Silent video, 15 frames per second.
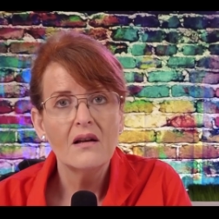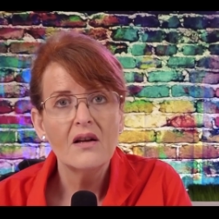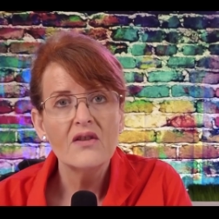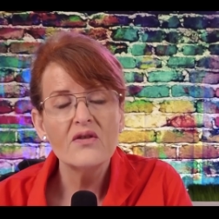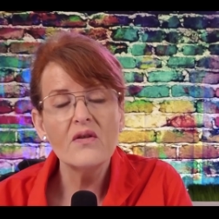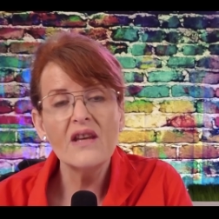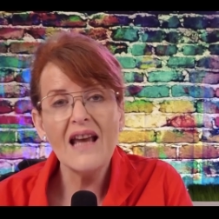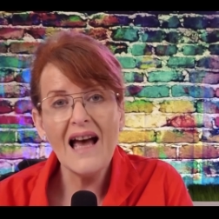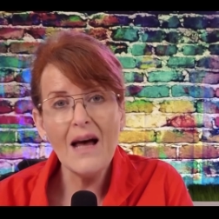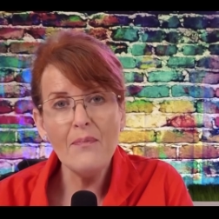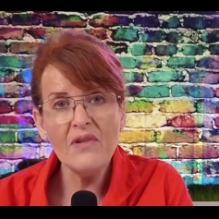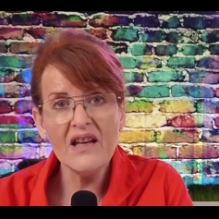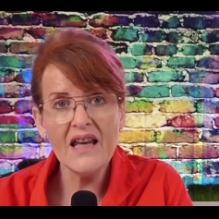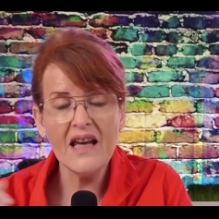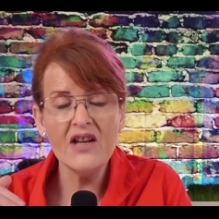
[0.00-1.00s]
So the
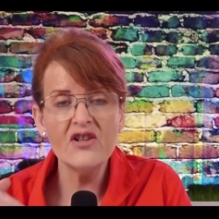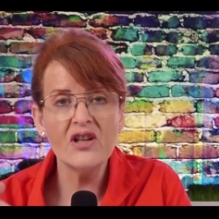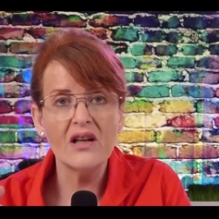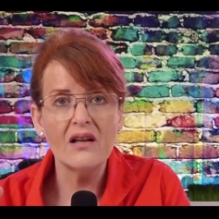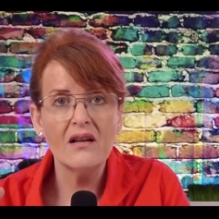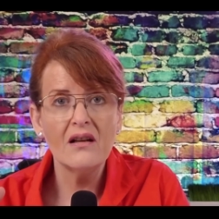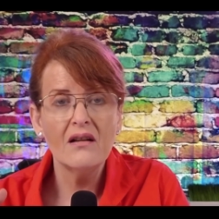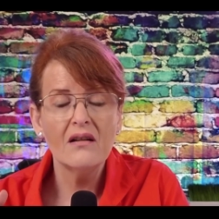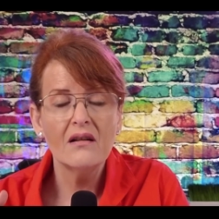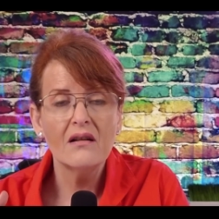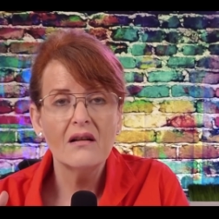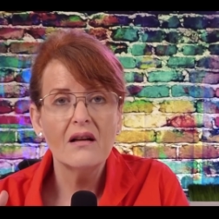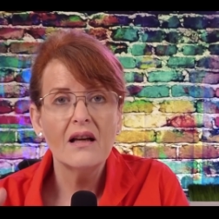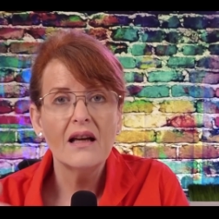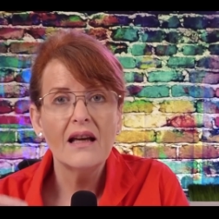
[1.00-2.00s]
application
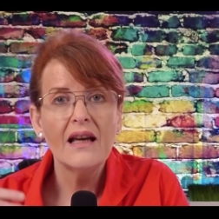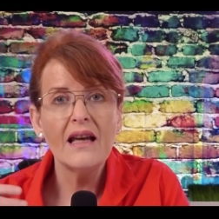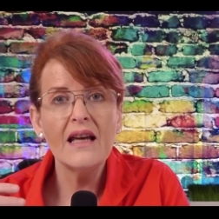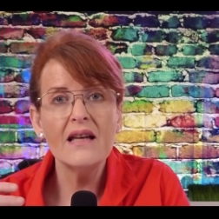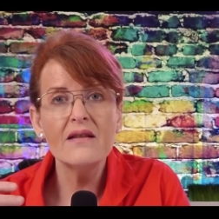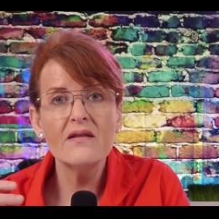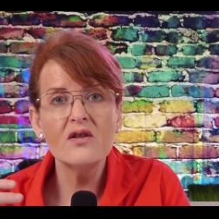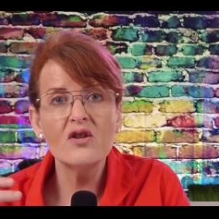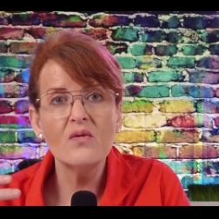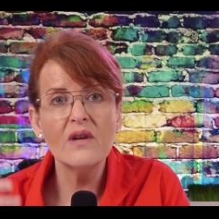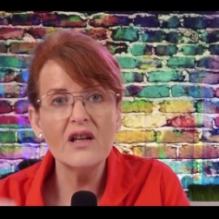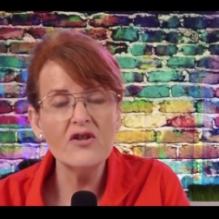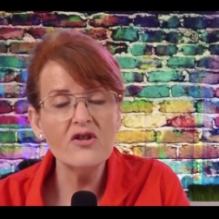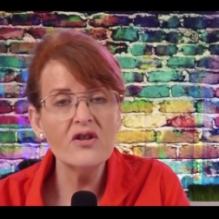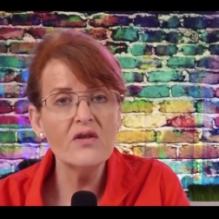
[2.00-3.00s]
is to
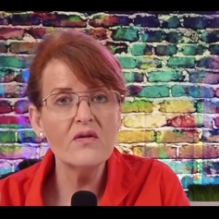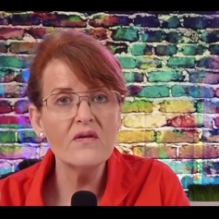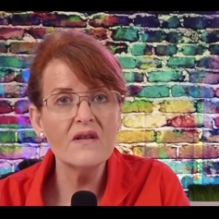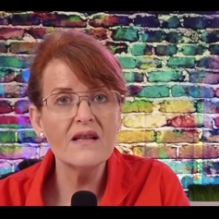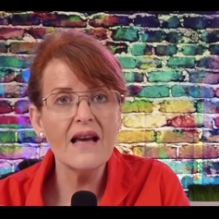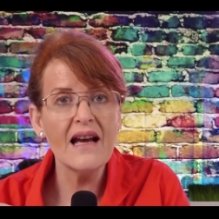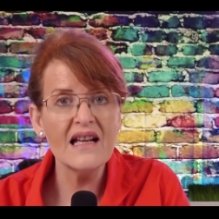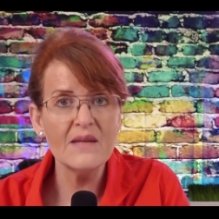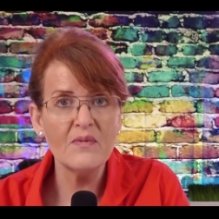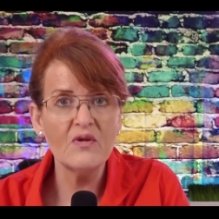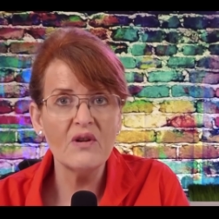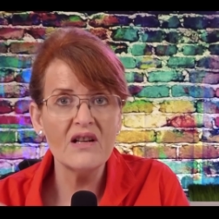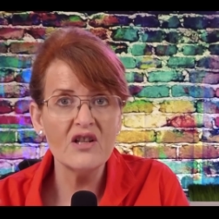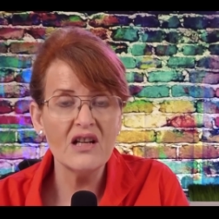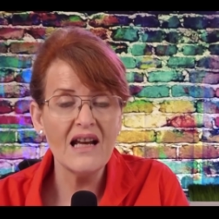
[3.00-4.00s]
introduce
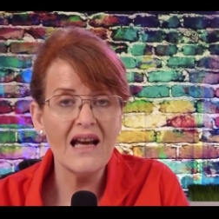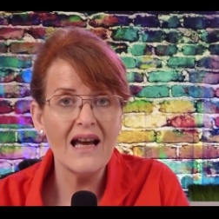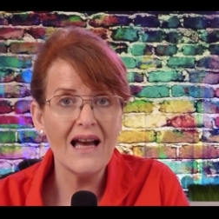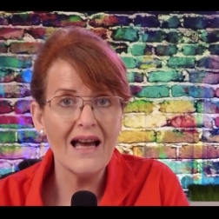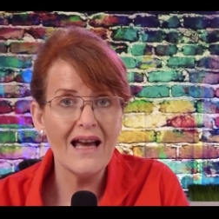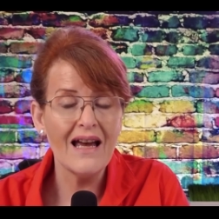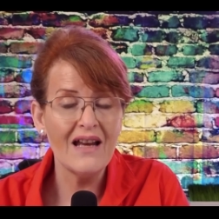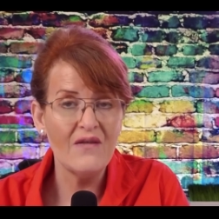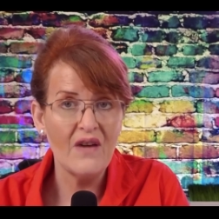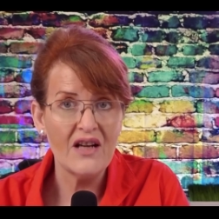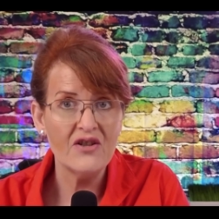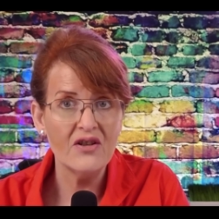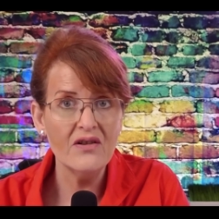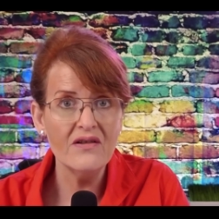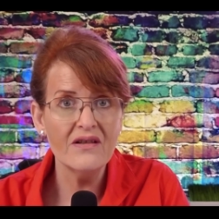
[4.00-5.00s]
exploration
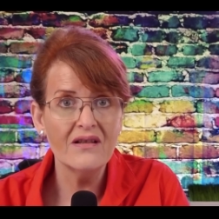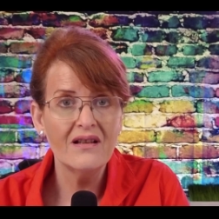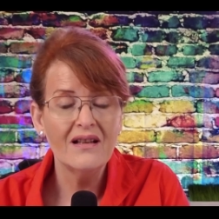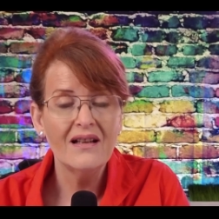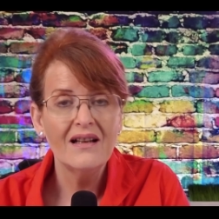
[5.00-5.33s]
adventures